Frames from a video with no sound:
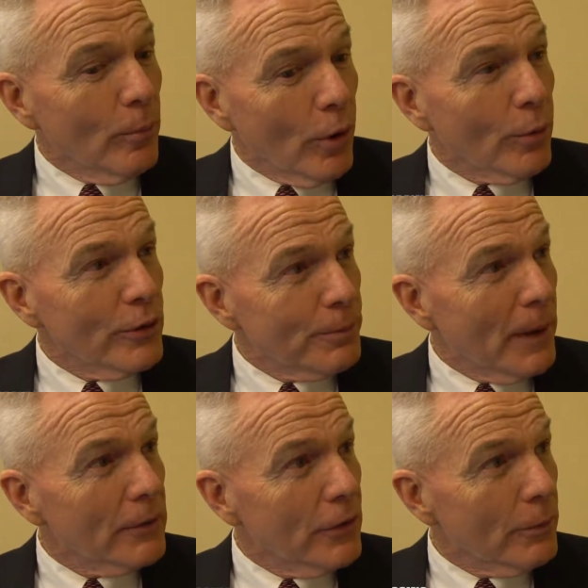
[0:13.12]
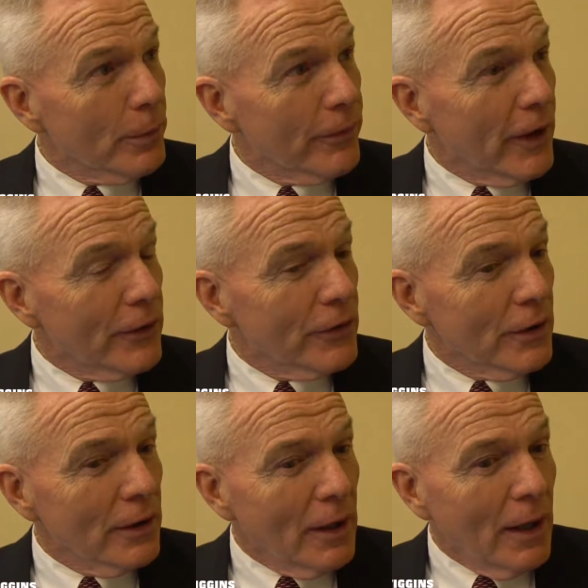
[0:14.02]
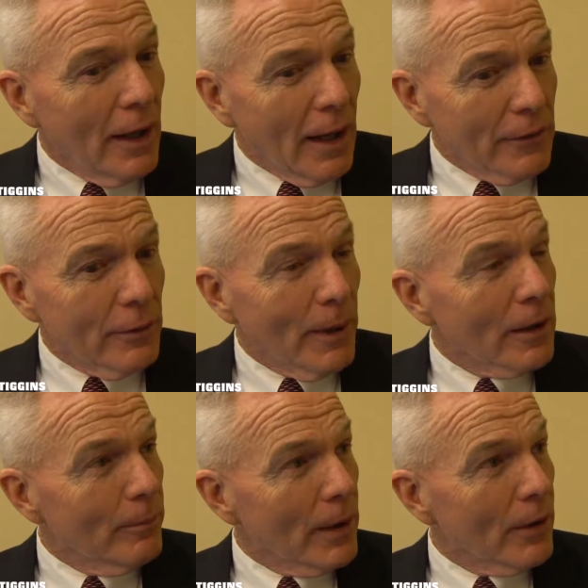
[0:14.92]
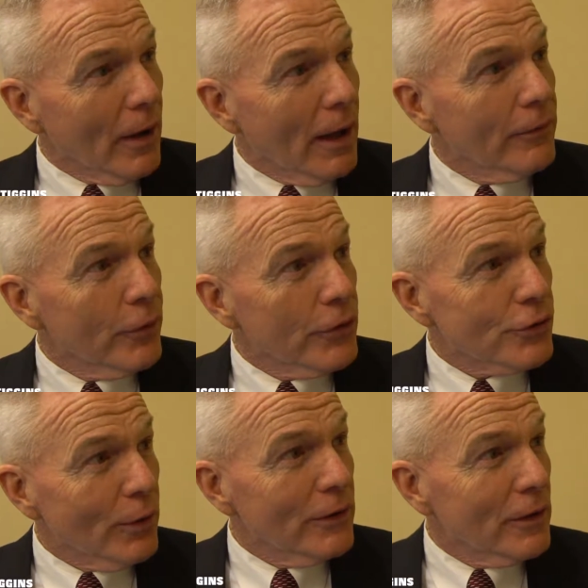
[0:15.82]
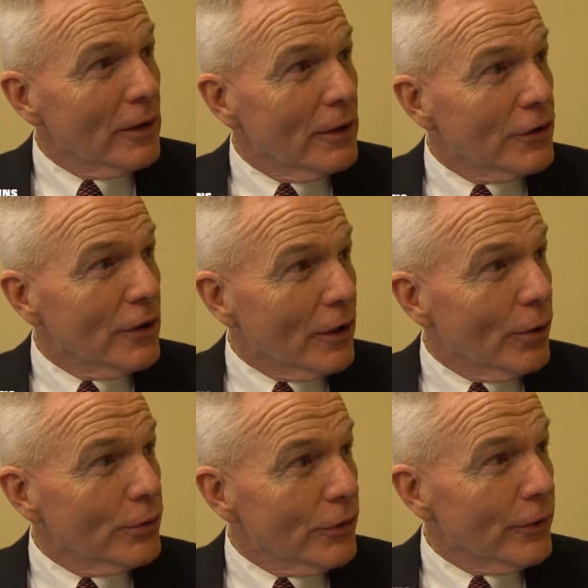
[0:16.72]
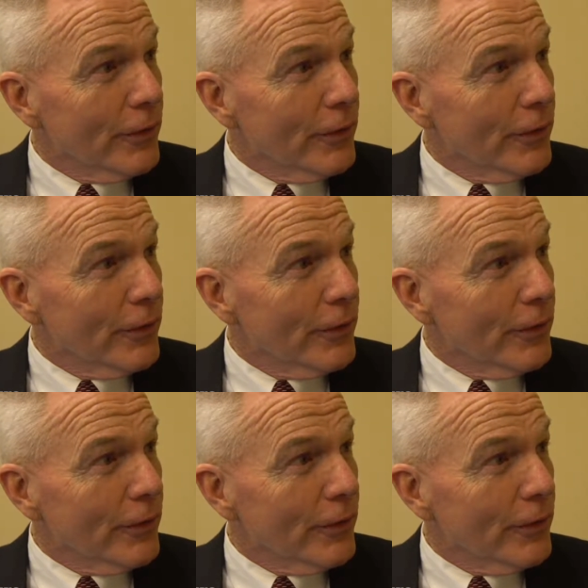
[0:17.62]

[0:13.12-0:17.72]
more respect to the profession and to make a better life for the strength and conditioning coach and their